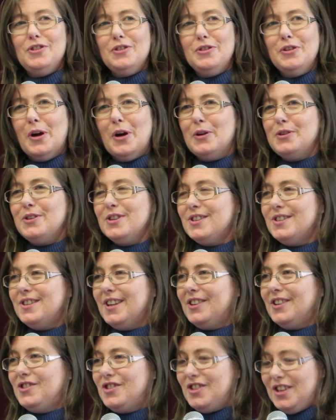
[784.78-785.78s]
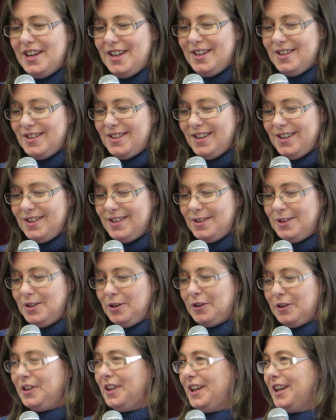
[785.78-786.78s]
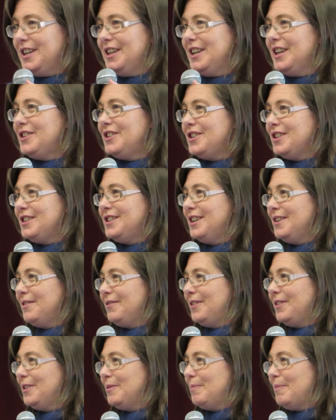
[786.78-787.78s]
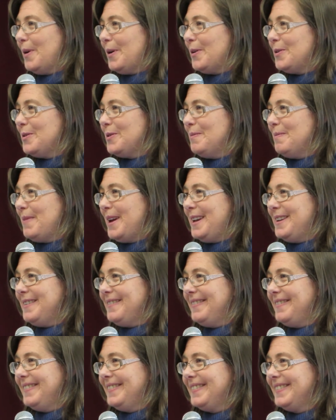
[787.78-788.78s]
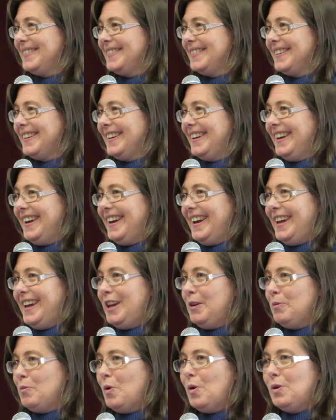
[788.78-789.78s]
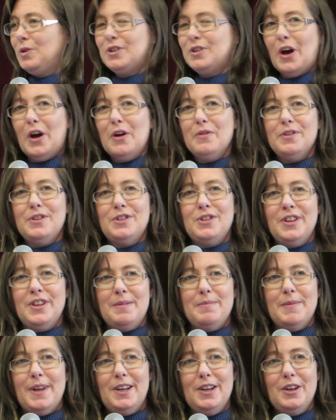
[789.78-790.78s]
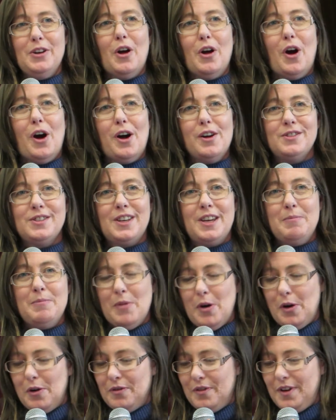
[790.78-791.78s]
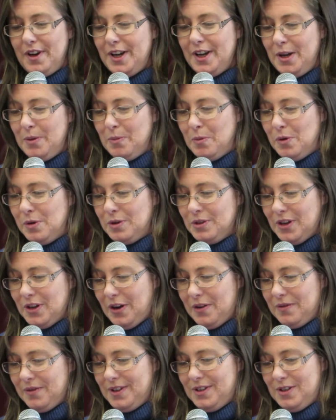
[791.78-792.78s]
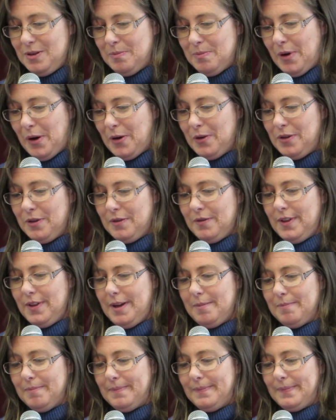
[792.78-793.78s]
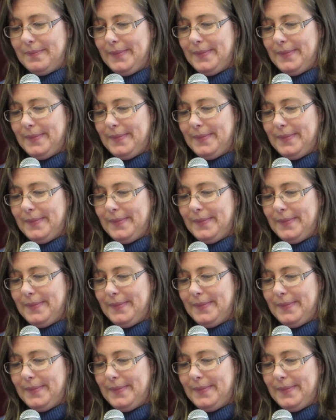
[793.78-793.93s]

you notice that Jesus took the initiative with both men? He walked over to them. They didn't ask him over. He walked over to both of them.